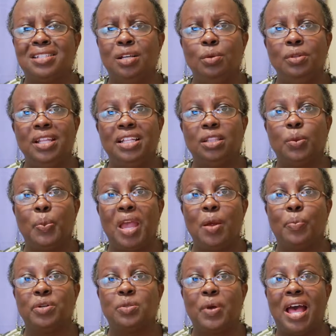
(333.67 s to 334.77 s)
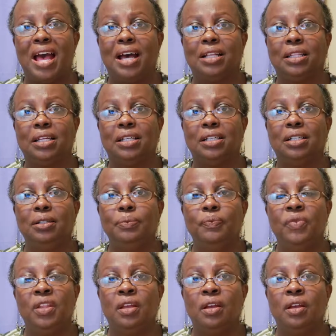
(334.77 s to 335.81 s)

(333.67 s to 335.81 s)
Don't let the papers pile up.